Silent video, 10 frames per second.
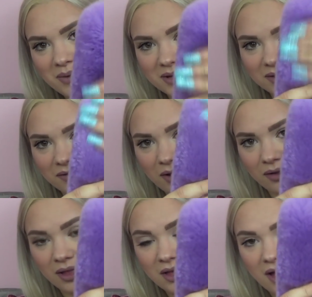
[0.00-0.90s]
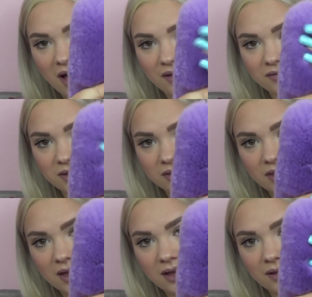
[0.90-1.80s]
it because of all of
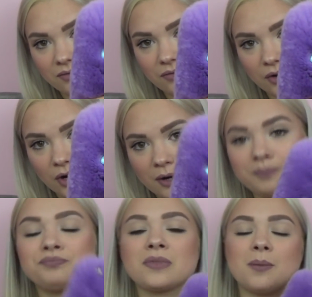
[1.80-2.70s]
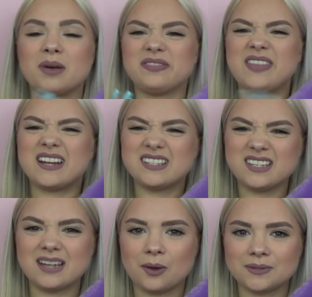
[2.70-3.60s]
the fur, but that is
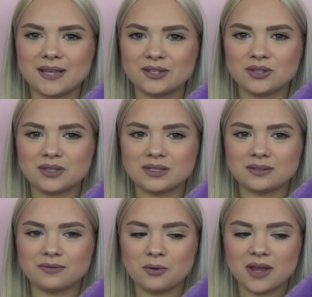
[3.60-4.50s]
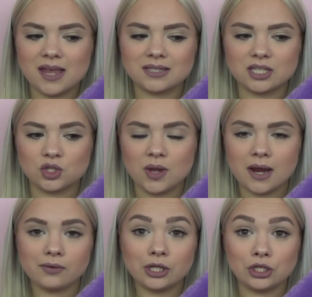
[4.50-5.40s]
a downside to this phone case, is you
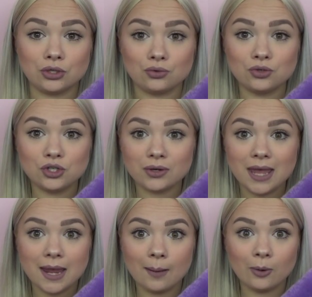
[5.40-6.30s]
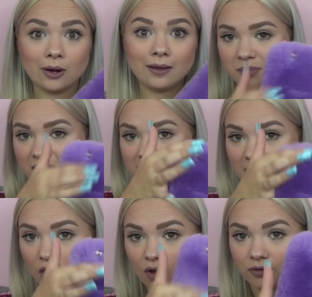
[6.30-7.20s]
can't really use your camera because
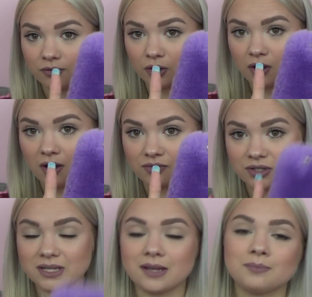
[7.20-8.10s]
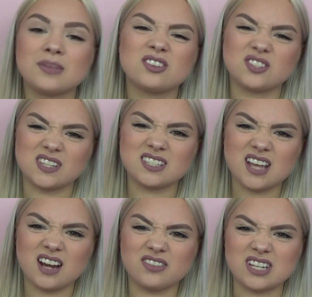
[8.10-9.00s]
like all the fur covers it. So that's
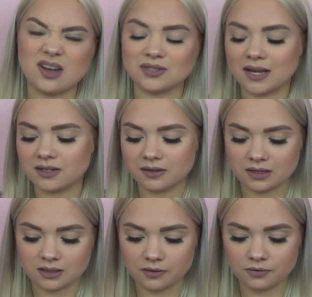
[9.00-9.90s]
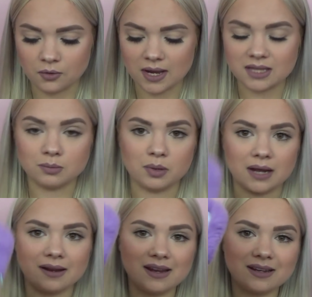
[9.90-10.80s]
kind of a downside to this phone case,
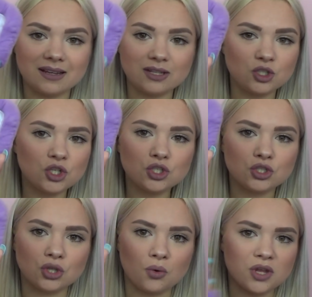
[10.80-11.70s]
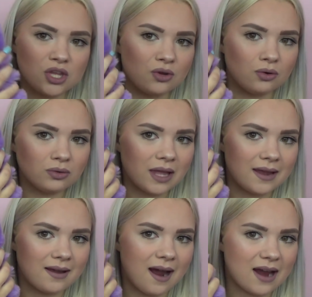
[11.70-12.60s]
but it's just so cute.
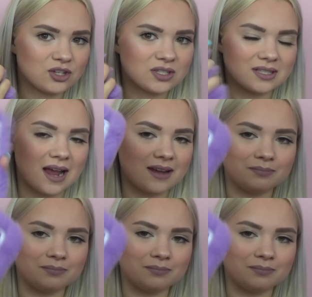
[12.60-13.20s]
Like, I just